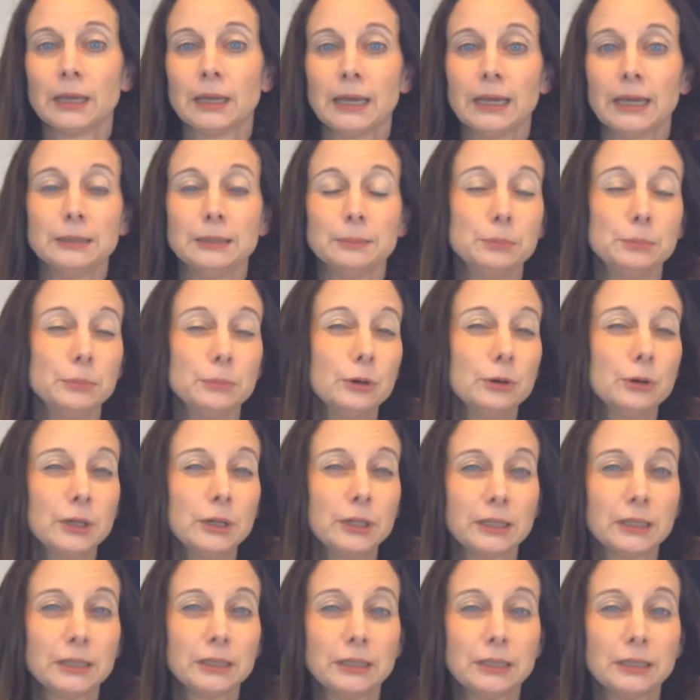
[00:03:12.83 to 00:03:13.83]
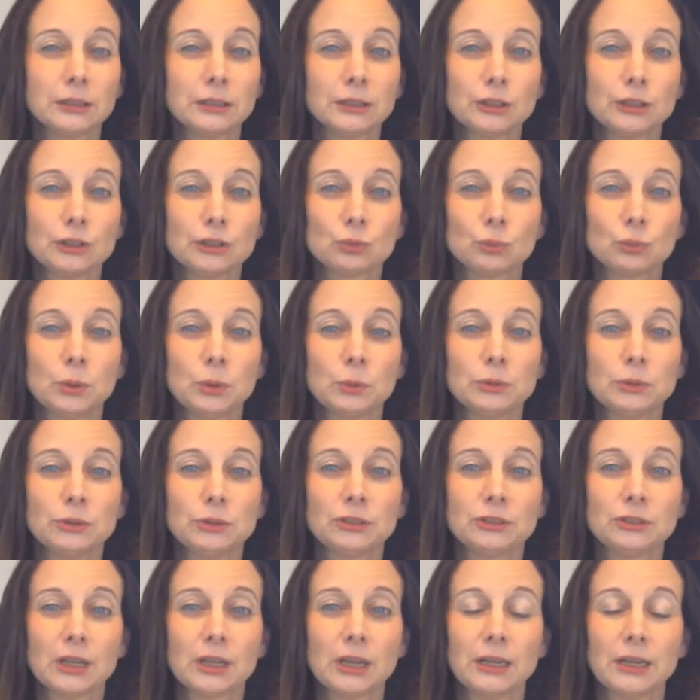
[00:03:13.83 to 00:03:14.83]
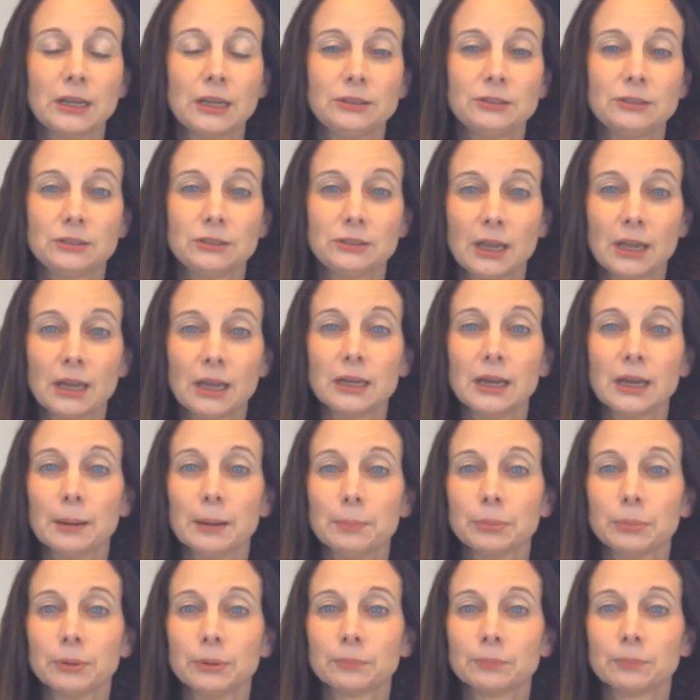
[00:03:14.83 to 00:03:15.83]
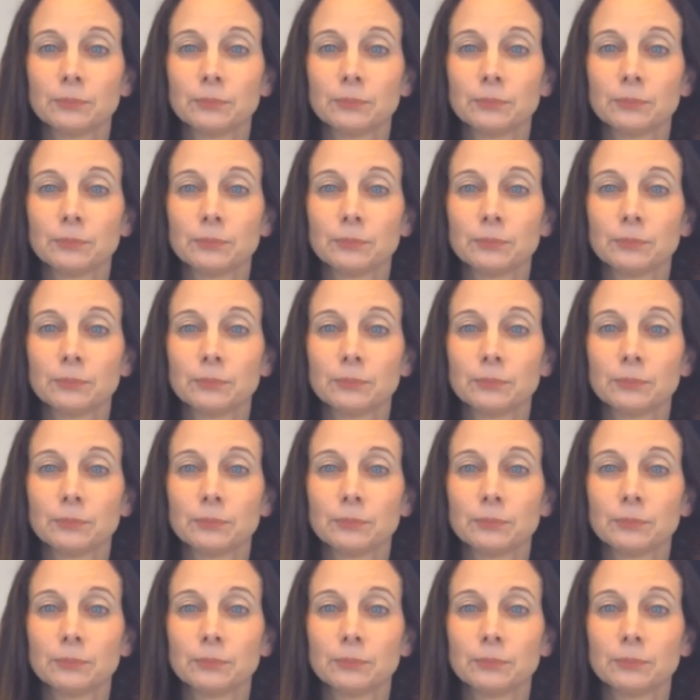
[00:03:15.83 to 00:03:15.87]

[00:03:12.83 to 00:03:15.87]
In American English, we would say stay up.